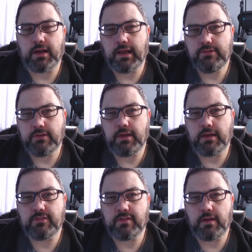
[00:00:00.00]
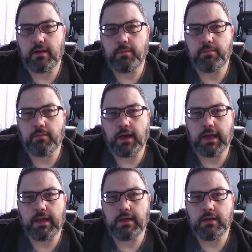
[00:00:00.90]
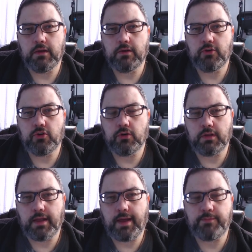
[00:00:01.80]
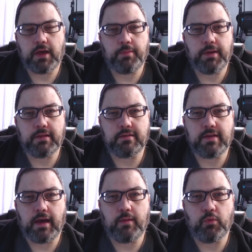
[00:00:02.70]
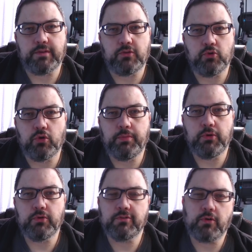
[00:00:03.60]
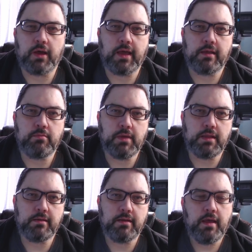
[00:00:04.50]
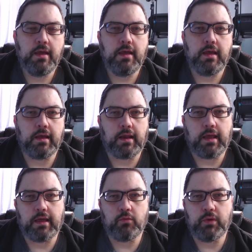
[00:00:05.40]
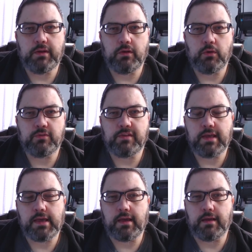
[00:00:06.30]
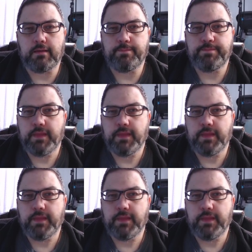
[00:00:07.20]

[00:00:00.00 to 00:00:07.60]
I actually had set up my current laptop at the time with a dual boot, so I had Mint and I had Windows, and